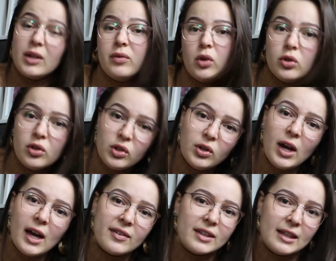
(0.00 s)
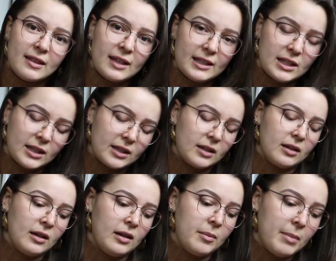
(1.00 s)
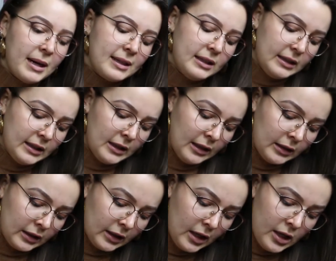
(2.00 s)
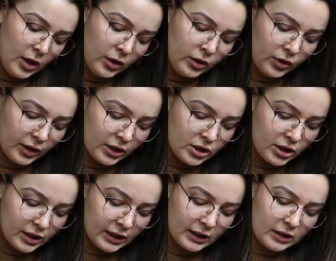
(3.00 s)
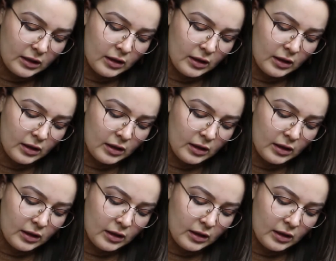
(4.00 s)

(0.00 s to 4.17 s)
if you do have synthetic Martinitas, you can just